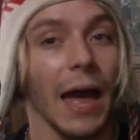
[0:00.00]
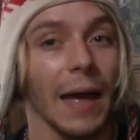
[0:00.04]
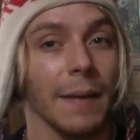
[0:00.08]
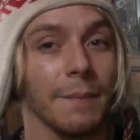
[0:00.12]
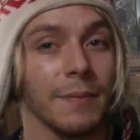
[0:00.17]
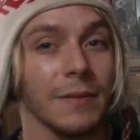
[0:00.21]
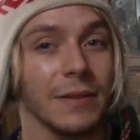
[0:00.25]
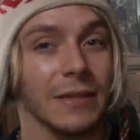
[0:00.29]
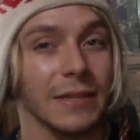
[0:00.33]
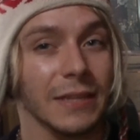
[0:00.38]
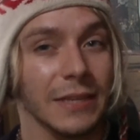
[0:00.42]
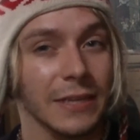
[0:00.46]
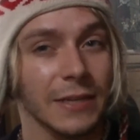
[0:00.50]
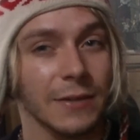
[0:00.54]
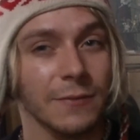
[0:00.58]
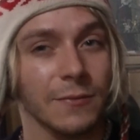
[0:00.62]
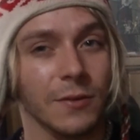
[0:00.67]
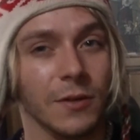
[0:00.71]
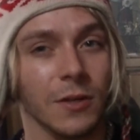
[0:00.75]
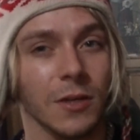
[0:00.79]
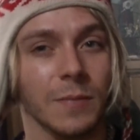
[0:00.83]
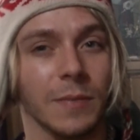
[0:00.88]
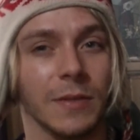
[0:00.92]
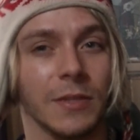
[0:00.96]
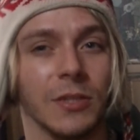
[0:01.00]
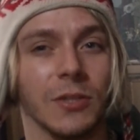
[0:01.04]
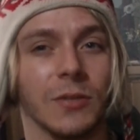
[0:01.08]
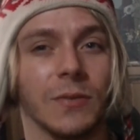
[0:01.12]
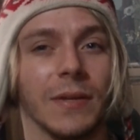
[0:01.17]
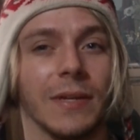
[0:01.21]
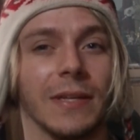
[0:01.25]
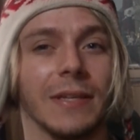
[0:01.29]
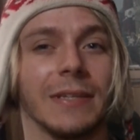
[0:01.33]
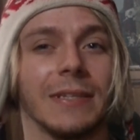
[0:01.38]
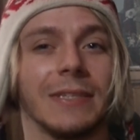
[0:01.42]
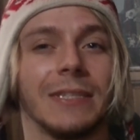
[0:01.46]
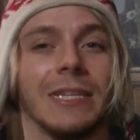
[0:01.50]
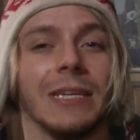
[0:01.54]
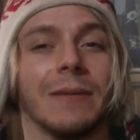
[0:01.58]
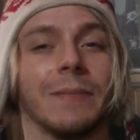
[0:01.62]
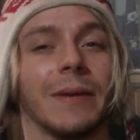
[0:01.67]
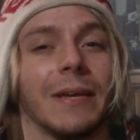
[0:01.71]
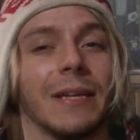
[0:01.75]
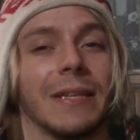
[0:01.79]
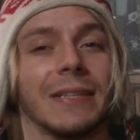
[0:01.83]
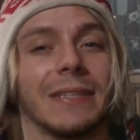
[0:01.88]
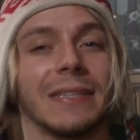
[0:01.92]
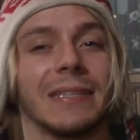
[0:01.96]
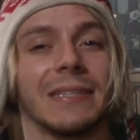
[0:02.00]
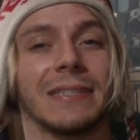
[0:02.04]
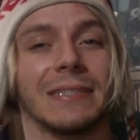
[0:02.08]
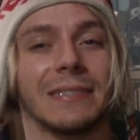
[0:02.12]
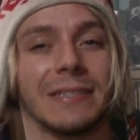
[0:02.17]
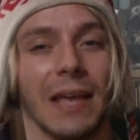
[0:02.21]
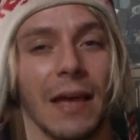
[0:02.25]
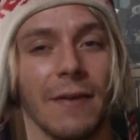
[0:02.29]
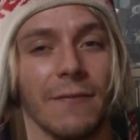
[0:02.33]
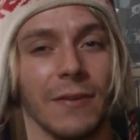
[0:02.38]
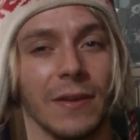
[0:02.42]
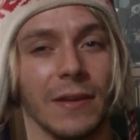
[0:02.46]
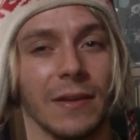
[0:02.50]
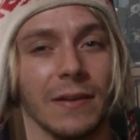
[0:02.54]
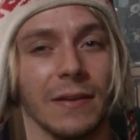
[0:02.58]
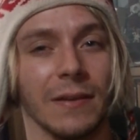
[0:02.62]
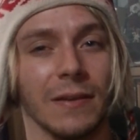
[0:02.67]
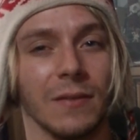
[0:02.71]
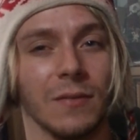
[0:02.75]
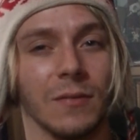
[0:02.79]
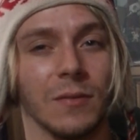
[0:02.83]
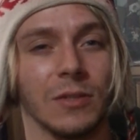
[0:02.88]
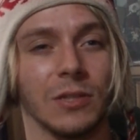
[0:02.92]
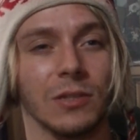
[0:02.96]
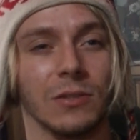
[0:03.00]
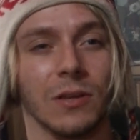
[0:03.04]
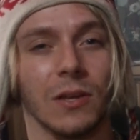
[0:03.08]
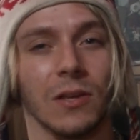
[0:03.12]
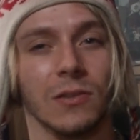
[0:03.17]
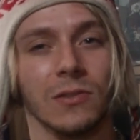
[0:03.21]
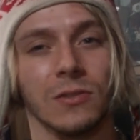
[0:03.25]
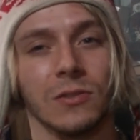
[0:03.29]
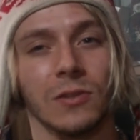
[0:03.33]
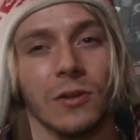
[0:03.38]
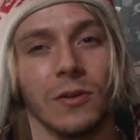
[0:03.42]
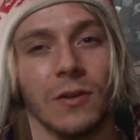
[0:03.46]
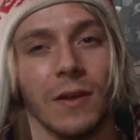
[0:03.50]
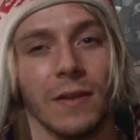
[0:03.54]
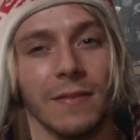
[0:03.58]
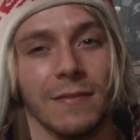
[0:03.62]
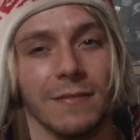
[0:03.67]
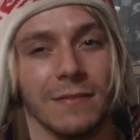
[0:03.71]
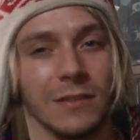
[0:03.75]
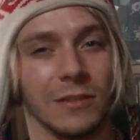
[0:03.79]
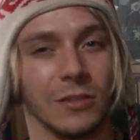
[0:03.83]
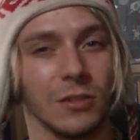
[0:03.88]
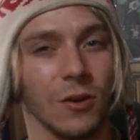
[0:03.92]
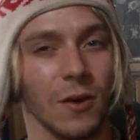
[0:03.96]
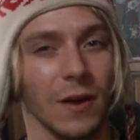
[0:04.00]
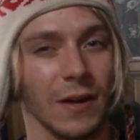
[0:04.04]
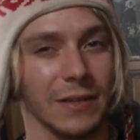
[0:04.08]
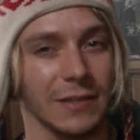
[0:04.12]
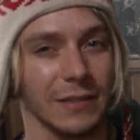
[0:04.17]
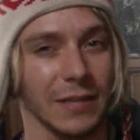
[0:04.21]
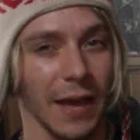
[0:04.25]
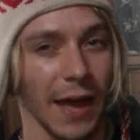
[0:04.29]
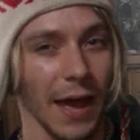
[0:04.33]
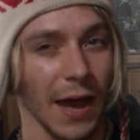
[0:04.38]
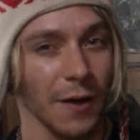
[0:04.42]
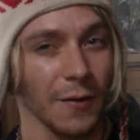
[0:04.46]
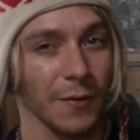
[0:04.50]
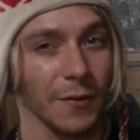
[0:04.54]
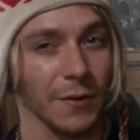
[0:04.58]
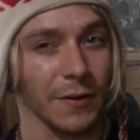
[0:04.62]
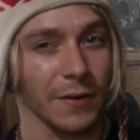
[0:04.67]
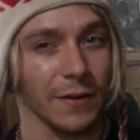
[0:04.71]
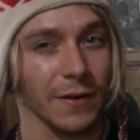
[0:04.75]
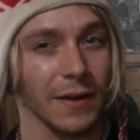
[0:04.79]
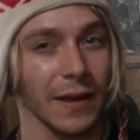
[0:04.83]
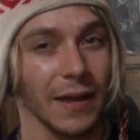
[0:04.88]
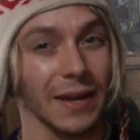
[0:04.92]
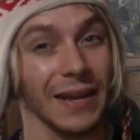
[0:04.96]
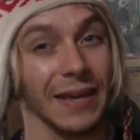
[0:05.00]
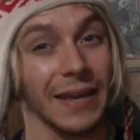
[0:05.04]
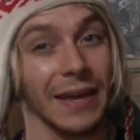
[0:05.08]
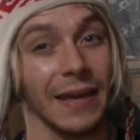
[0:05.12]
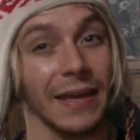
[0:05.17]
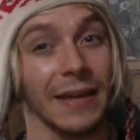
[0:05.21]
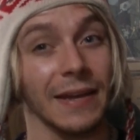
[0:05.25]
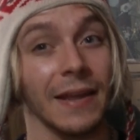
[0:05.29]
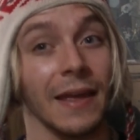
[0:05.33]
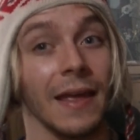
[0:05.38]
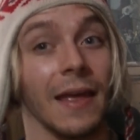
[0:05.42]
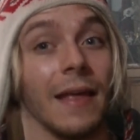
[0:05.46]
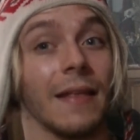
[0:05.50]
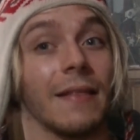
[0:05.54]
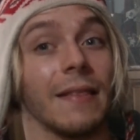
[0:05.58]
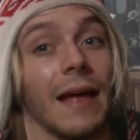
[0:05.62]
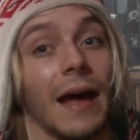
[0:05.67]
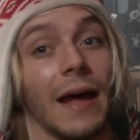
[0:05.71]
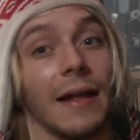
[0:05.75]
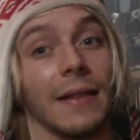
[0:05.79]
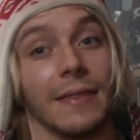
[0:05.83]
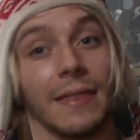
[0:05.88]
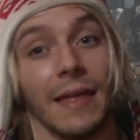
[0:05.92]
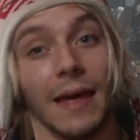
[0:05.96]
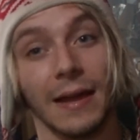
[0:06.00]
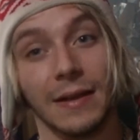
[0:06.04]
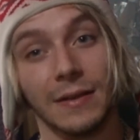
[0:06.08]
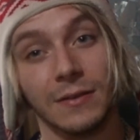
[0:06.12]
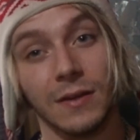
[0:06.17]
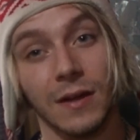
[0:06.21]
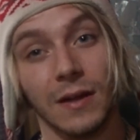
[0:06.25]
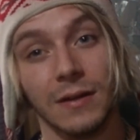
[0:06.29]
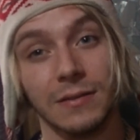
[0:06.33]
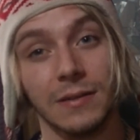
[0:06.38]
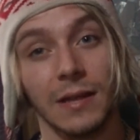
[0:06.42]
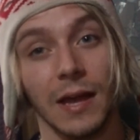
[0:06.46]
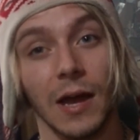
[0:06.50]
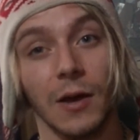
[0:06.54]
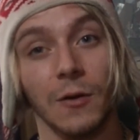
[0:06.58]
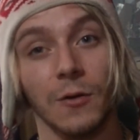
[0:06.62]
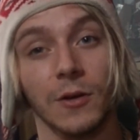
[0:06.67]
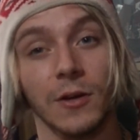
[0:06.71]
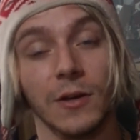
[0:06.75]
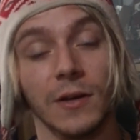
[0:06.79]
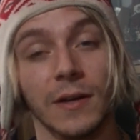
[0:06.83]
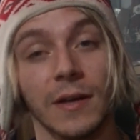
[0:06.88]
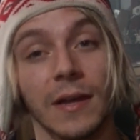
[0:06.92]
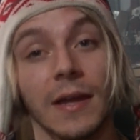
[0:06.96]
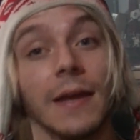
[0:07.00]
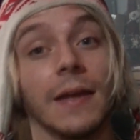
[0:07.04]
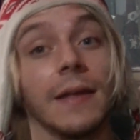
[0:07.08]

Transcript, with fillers: I believe we're going to be doing Demons seven, which is also known as The Dark Tower, and again, not that Dark Tower,